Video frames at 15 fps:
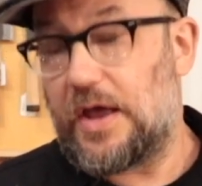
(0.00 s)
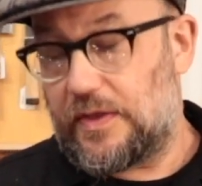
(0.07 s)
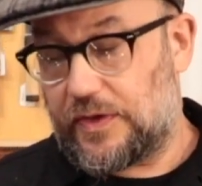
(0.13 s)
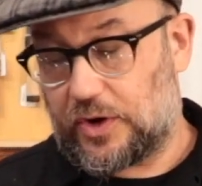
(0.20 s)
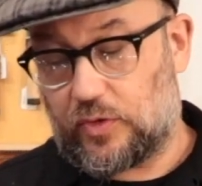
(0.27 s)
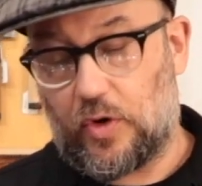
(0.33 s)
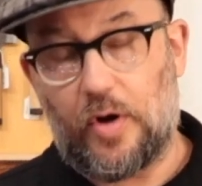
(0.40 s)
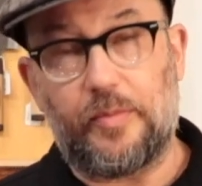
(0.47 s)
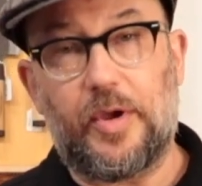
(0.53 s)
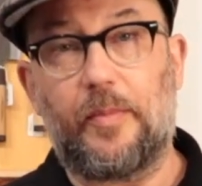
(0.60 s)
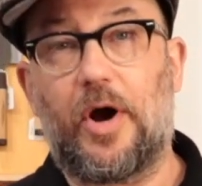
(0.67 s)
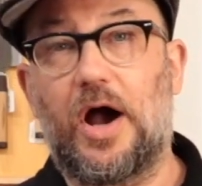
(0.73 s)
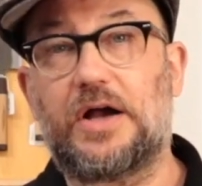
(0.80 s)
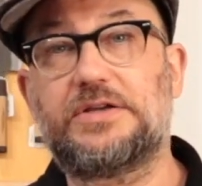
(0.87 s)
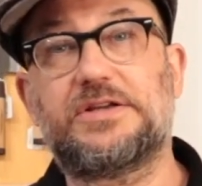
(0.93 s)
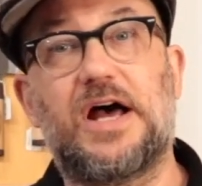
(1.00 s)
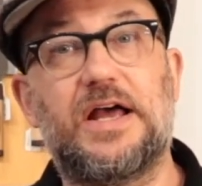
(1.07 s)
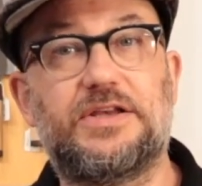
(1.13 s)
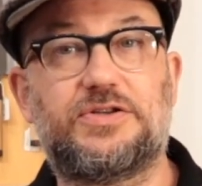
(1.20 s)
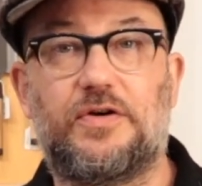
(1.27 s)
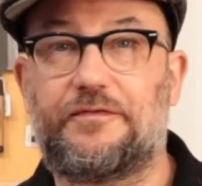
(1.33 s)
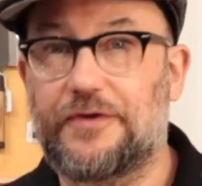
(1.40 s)
The chromium
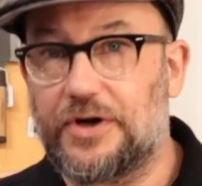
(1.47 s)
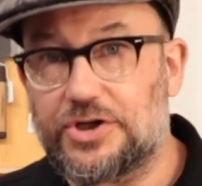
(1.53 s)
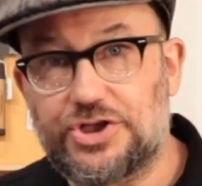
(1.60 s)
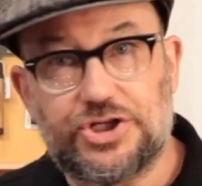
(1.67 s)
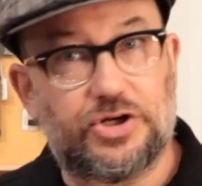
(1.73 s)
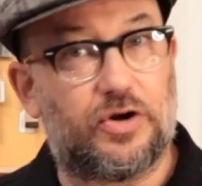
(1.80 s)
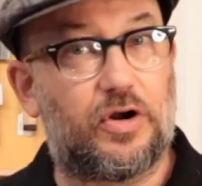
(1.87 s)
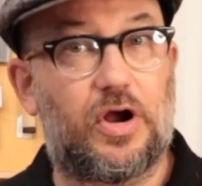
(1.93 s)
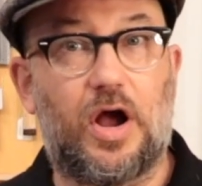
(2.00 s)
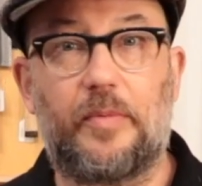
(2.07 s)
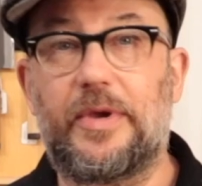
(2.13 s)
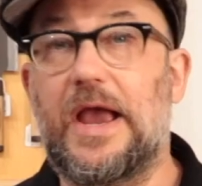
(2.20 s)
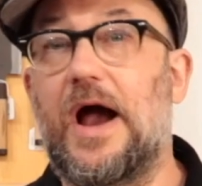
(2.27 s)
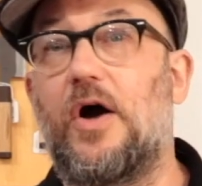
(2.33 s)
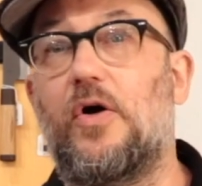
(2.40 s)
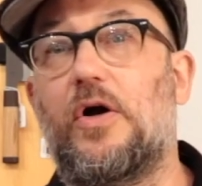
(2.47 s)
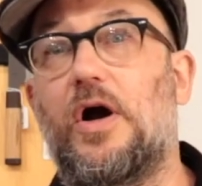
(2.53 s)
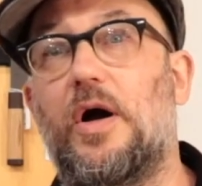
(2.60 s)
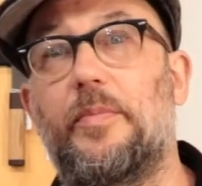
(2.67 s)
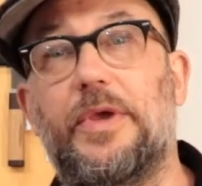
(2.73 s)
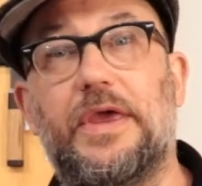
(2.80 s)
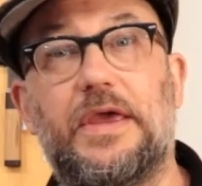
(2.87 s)
oxide, so for your shirogami,
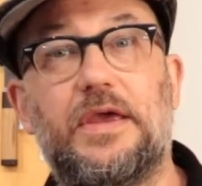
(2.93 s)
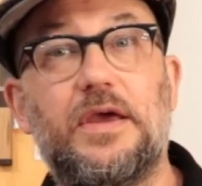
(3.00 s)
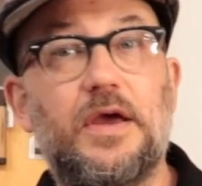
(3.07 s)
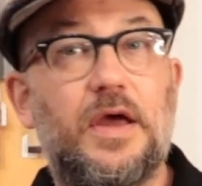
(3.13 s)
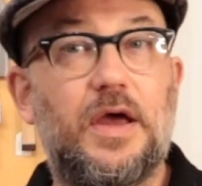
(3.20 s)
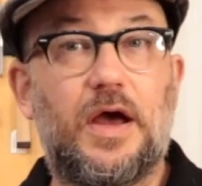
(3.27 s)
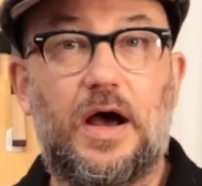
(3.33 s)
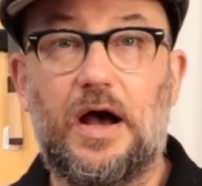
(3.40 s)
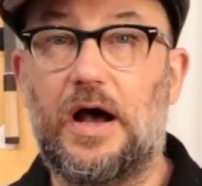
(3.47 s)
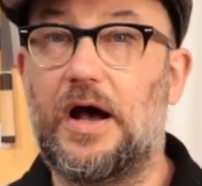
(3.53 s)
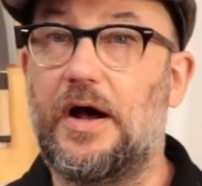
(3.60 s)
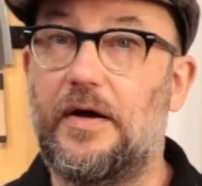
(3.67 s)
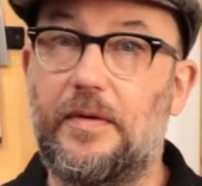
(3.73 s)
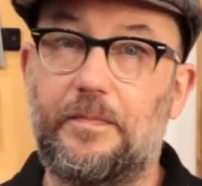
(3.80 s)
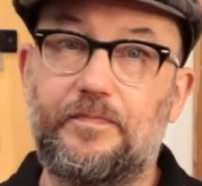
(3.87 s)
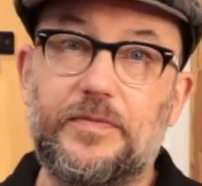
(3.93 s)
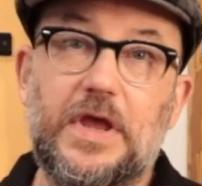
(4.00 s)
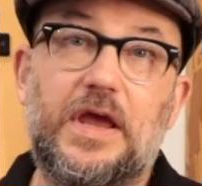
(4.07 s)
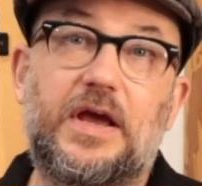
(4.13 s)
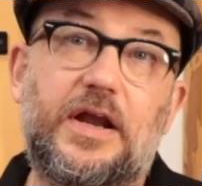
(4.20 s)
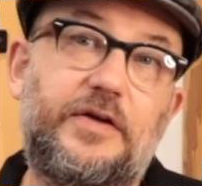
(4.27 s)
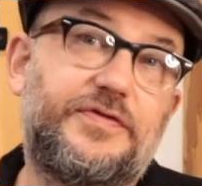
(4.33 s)
aogami,
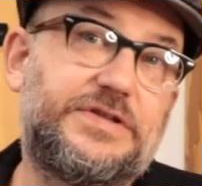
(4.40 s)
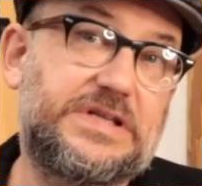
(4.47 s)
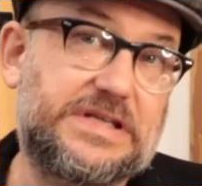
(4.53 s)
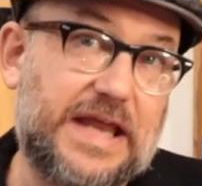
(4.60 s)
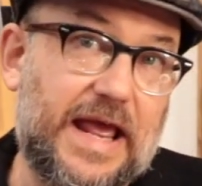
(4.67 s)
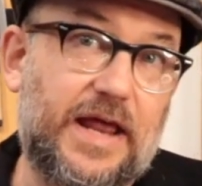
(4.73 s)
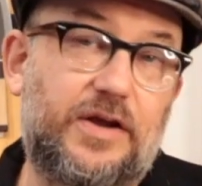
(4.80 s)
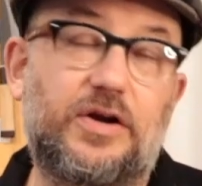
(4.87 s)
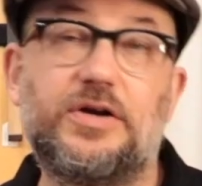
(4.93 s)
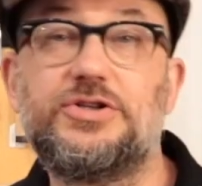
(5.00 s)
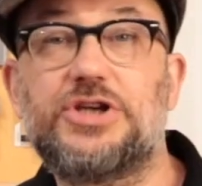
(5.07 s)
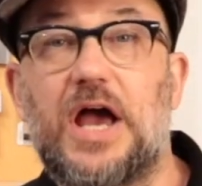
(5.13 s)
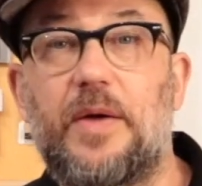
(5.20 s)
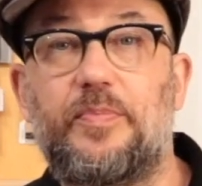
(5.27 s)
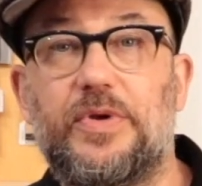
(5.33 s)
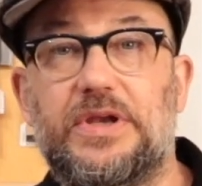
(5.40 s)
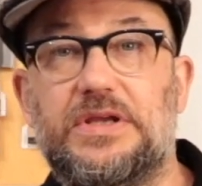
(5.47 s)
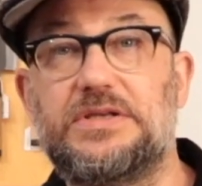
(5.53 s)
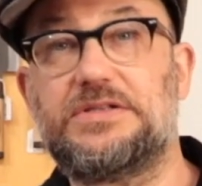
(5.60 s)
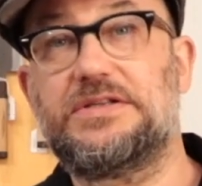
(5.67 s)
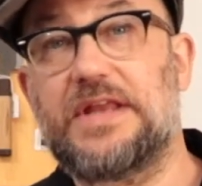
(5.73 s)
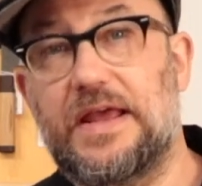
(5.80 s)
kind of standard
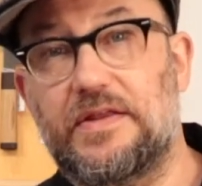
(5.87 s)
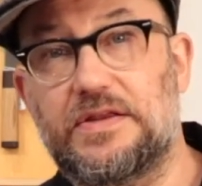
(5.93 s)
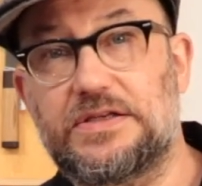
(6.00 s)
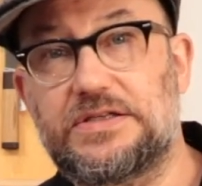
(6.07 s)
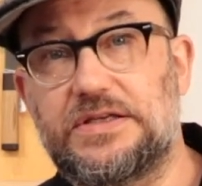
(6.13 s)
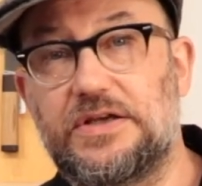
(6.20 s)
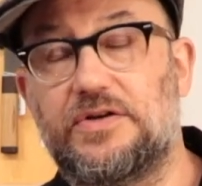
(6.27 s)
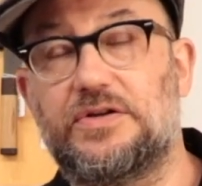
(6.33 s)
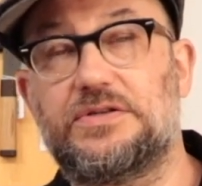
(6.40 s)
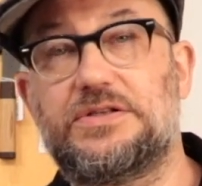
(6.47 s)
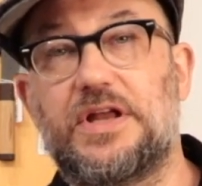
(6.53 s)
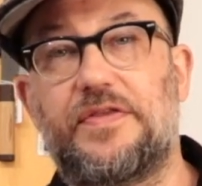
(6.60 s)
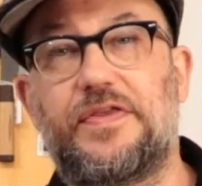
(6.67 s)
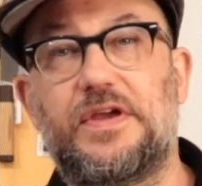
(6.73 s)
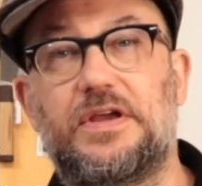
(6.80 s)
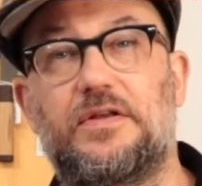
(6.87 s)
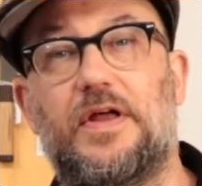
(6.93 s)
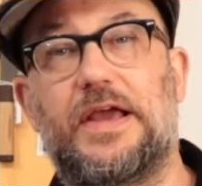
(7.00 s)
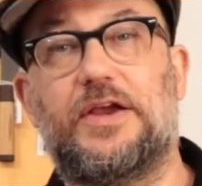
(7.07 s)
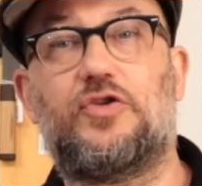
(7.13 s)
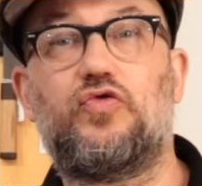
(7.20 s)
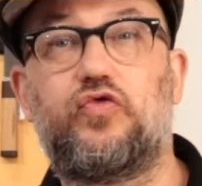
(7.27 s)
Japanese stainless steels, nothing
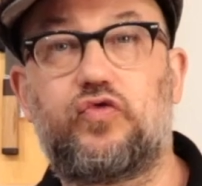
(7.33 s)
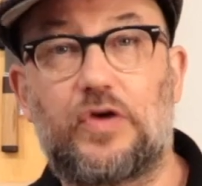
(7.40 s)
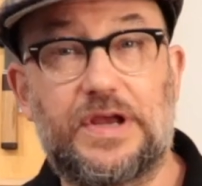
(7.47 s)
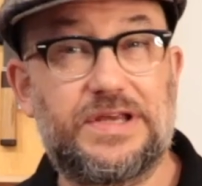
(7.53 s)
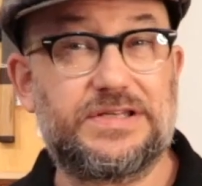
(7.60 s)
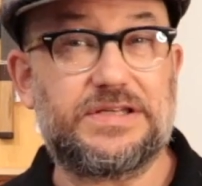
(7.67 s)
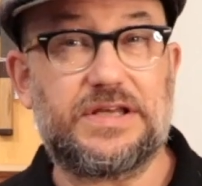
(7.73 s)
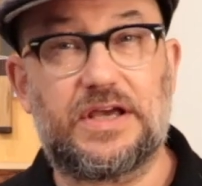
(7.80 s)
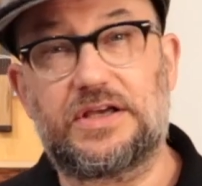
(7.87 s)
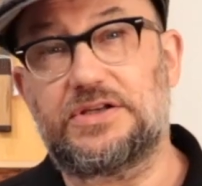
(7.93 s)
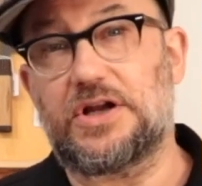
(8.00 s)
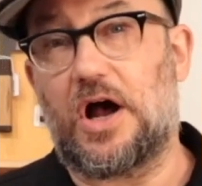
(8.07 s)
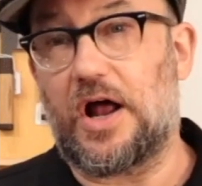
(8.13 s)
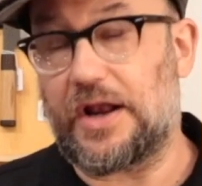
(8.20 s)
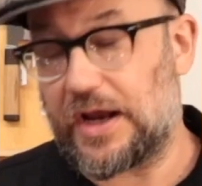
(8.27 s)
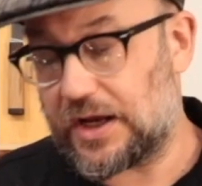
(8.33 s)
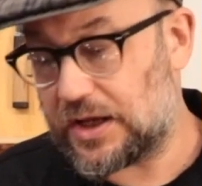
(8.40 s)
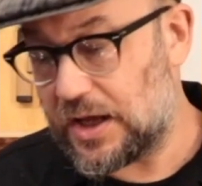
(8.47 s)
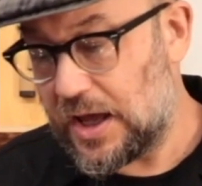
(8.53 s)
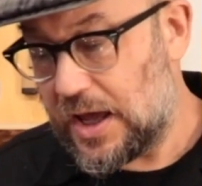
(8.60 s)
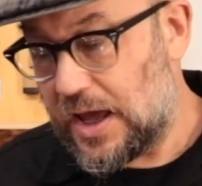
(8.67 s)
like crazy exotic.